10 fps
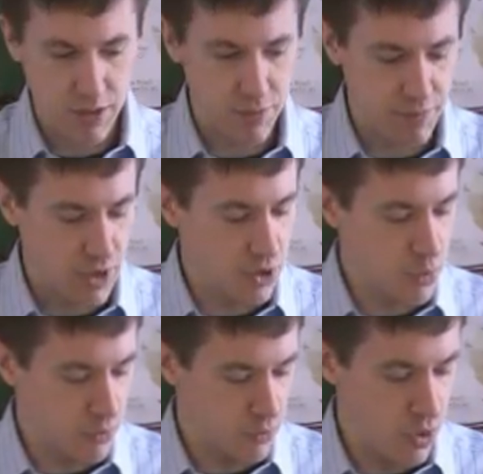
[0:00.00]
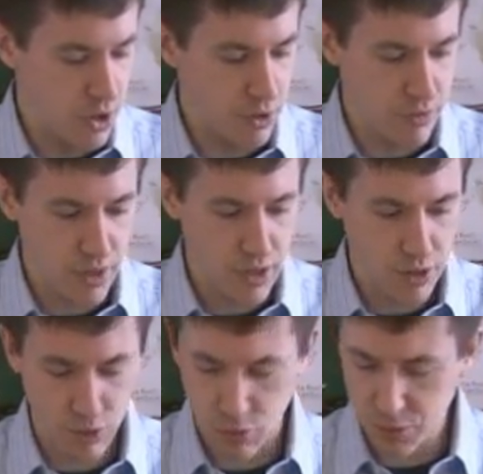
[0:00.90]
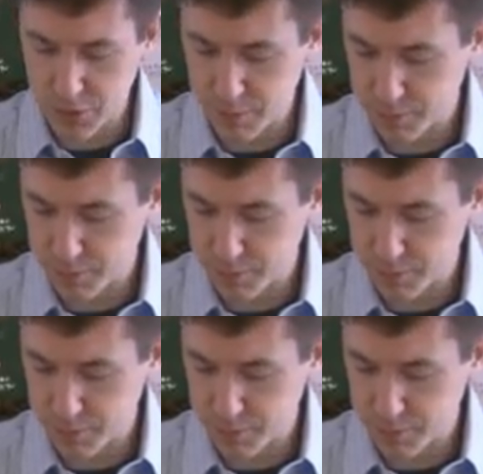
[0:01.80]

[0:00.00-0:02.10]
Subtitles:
volume of water that it holds.